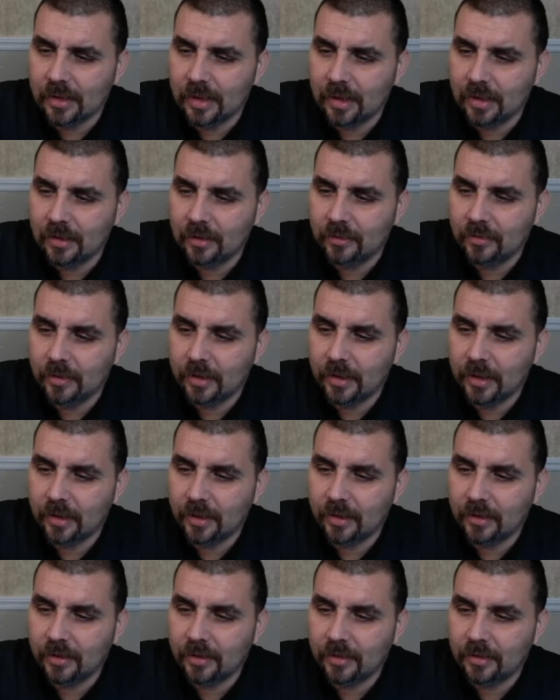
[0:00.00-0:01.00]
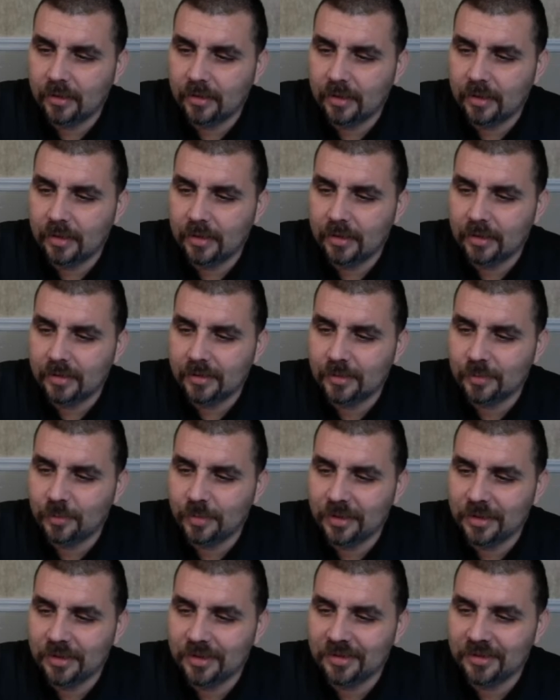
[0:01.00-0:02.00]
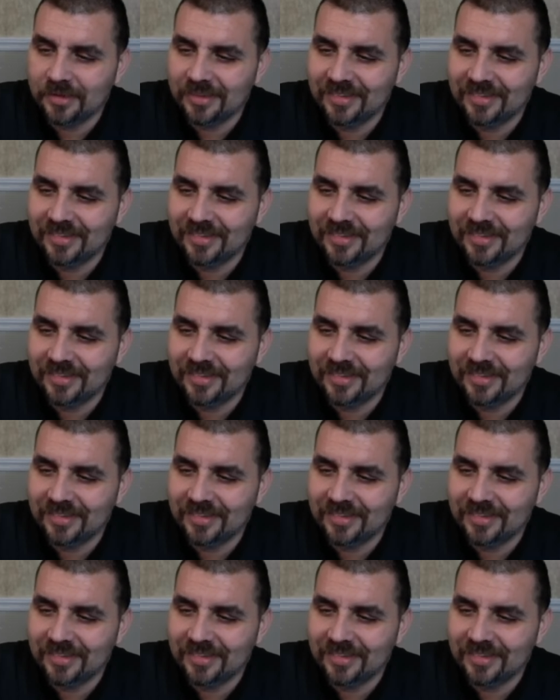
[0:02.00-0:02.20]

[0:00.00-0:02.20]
that little hair, then it disappears.